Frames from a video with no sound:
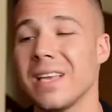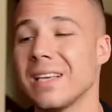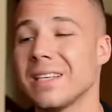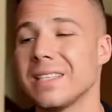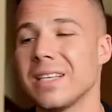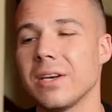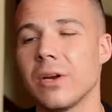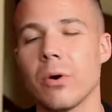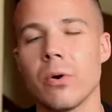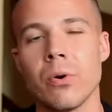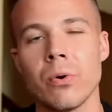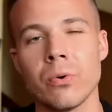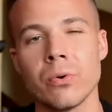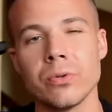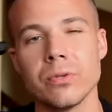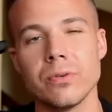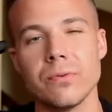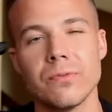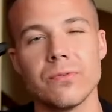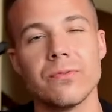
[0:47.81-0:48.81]
easy to
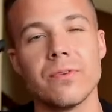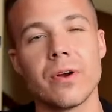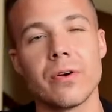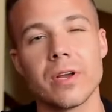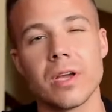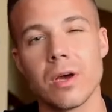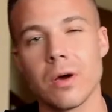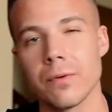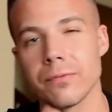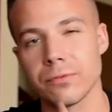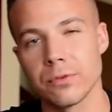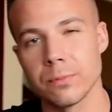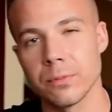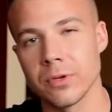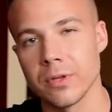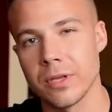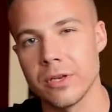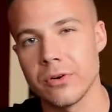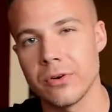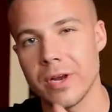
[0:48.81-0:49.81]
hold, very
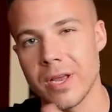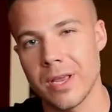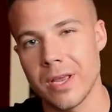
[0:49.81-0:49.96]
comfortable in your